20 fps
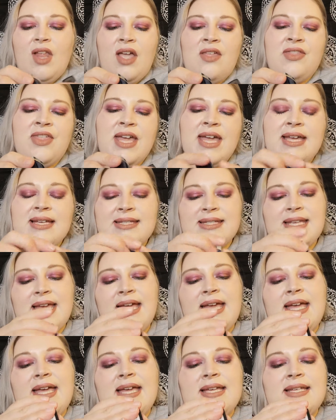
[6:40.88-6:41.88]
This
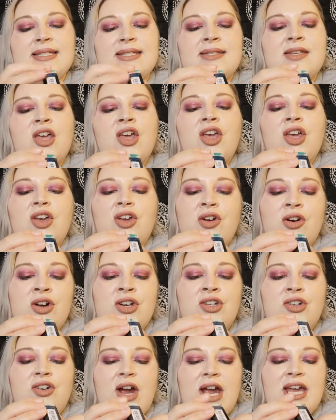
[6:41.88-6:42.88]
is
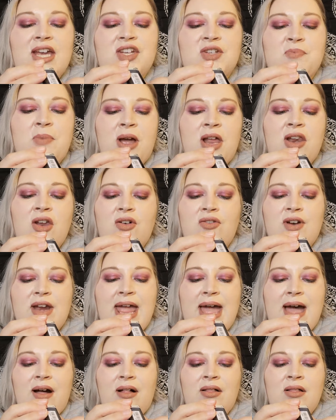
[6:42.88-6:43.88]
Gone Greige by
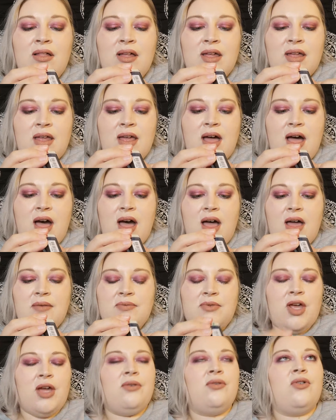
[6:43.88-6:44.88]
L'Oreal,
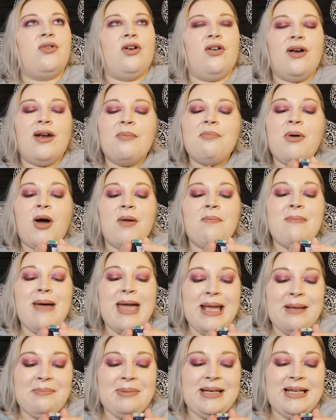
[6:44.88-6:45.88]
no, not L'Oreal, by
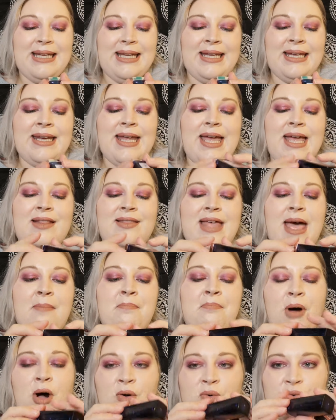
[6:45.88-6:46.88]
Maybelline in their
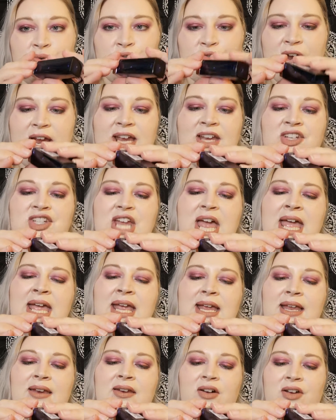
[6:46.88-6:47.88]
Bold range,
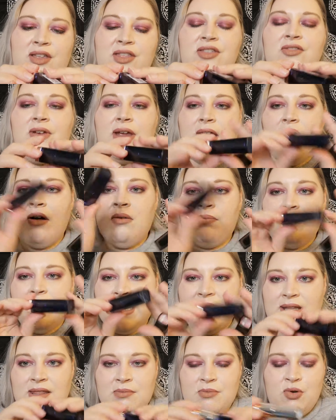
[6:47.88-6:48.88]
893. I'll
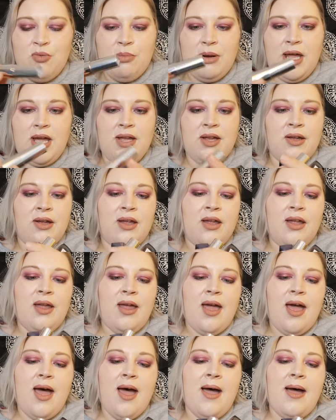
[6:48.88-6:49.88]
link them all below.
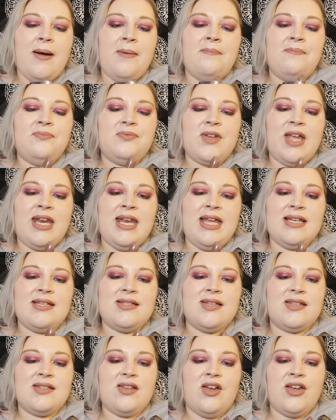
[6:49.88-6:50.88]
And it's
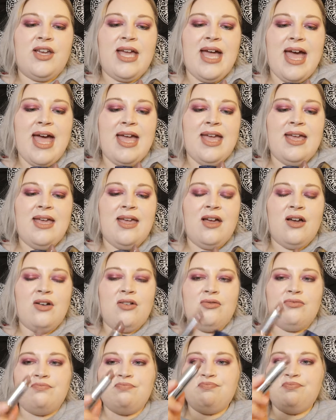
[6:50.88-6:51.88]
just like a
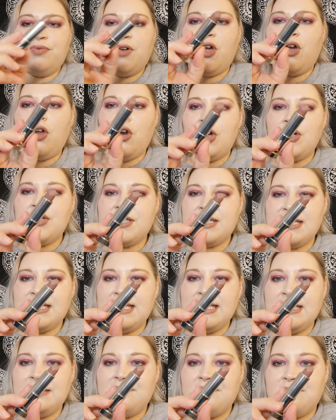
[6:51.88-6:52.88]

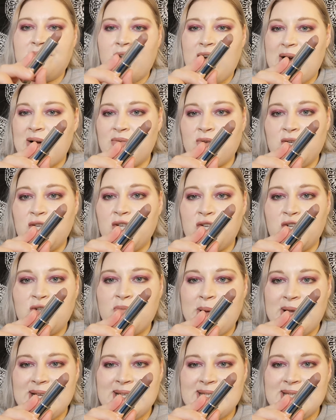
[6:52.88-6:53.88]
glossy brown nude,
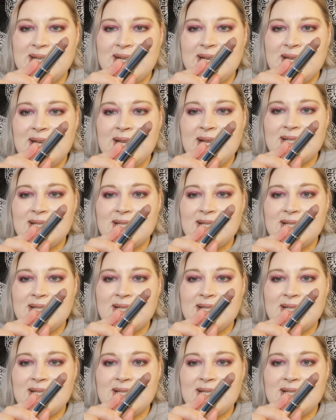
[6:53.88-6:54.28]
basically.